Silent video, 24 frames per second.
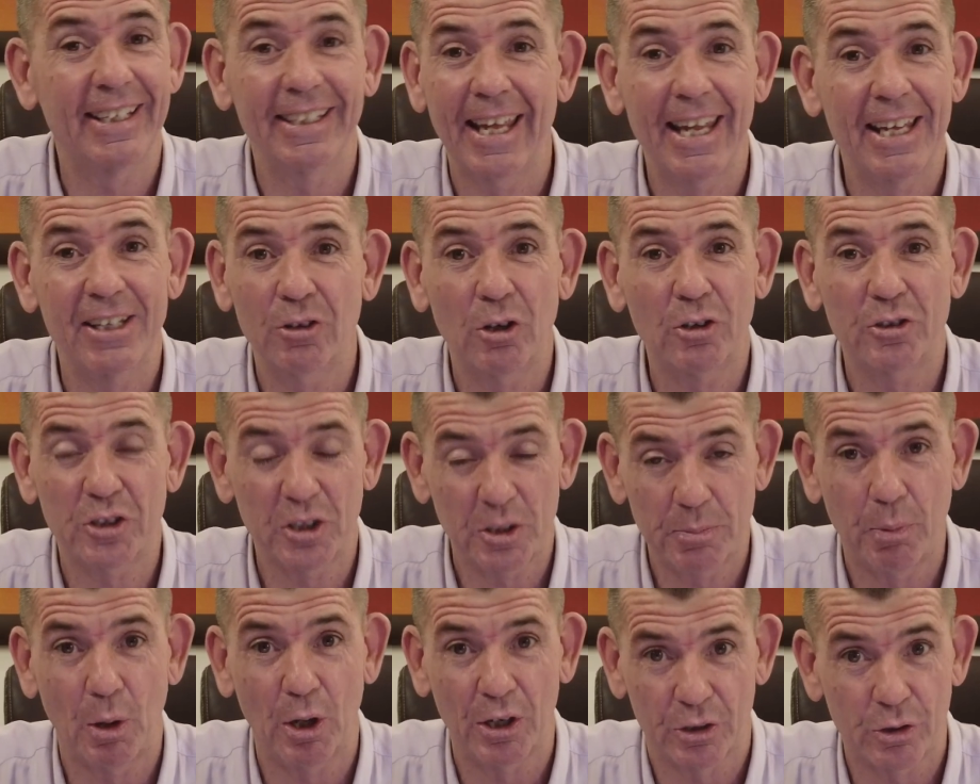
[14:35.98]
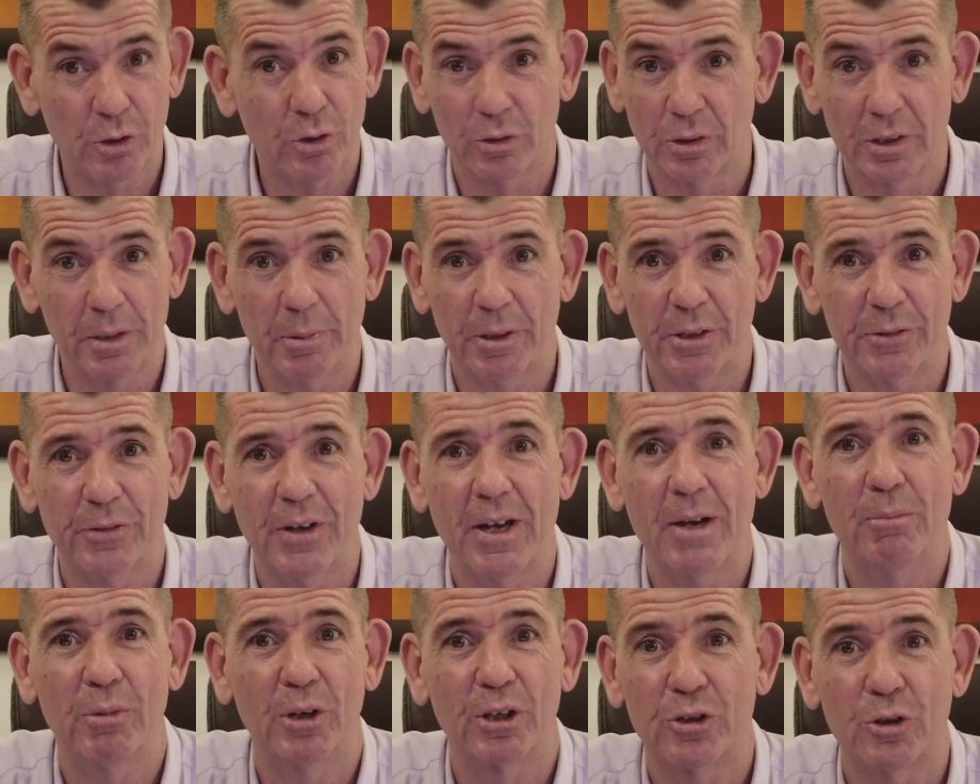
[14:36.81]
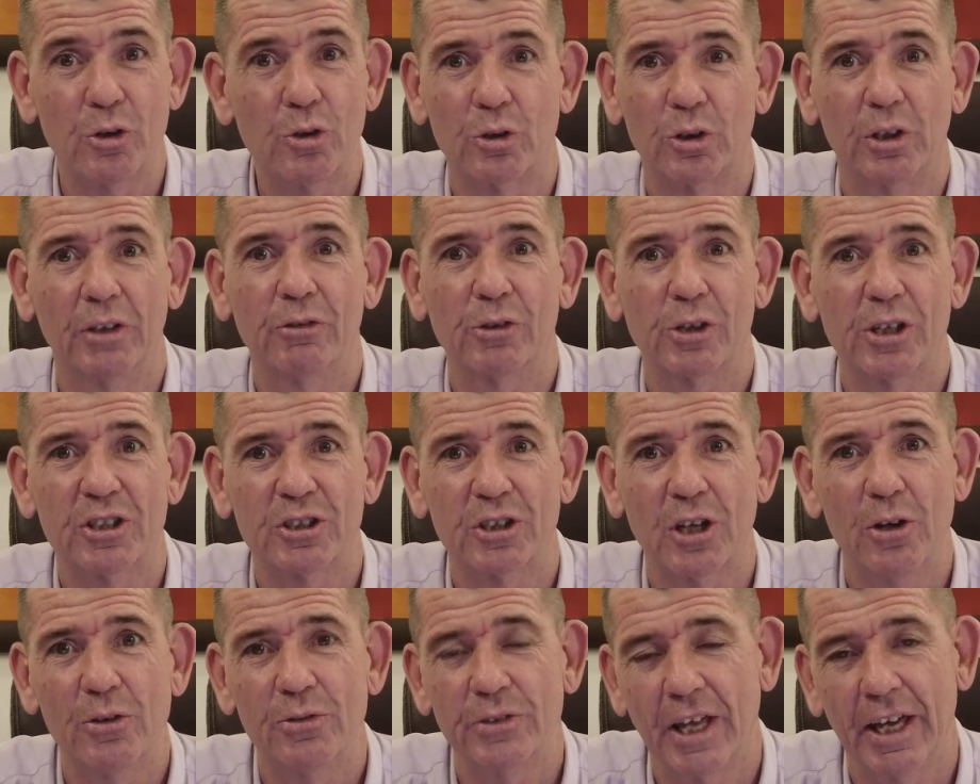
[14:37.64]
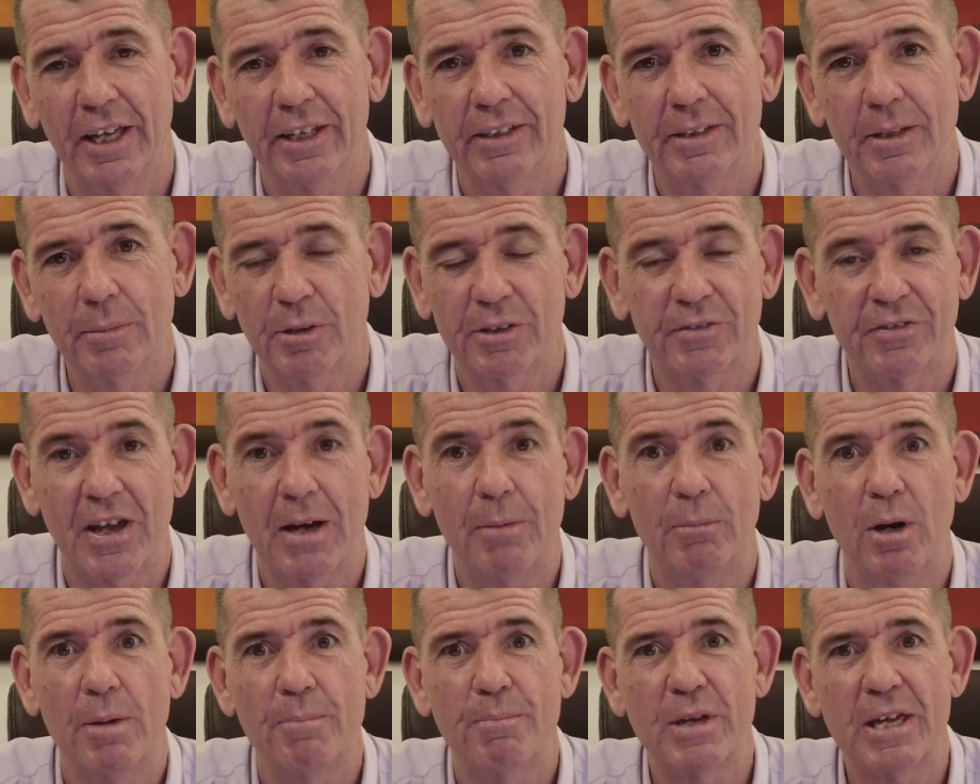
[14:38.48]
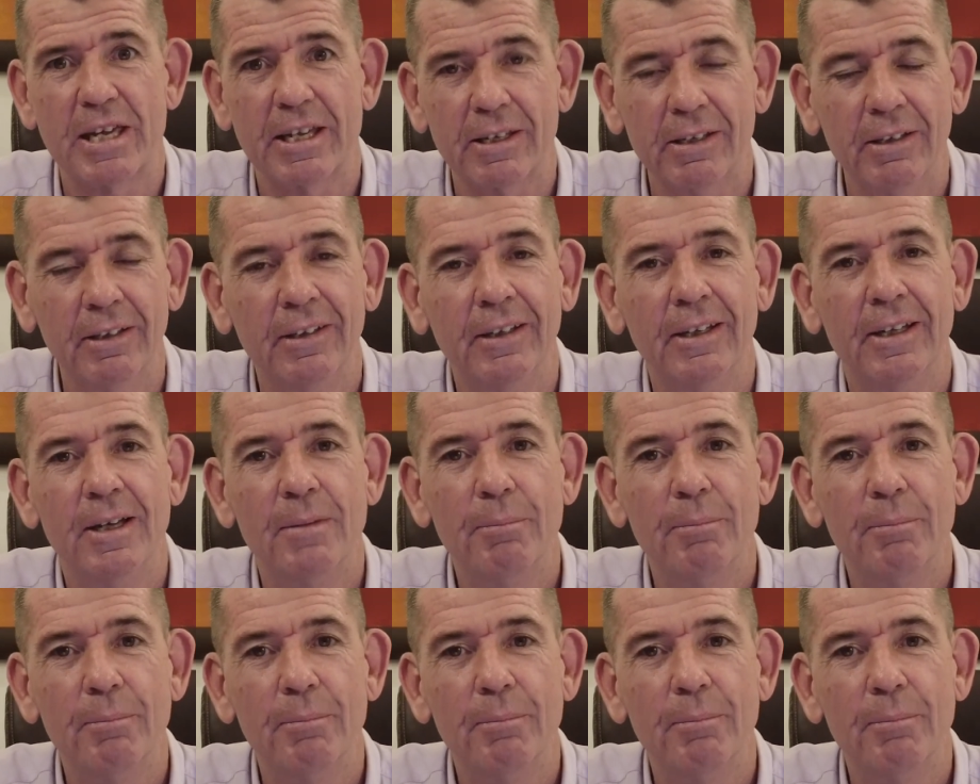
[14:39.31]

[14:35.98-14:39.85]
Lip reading: Now, not just by Google. They're being found by Google. I've already shown that. They're being found by Bing.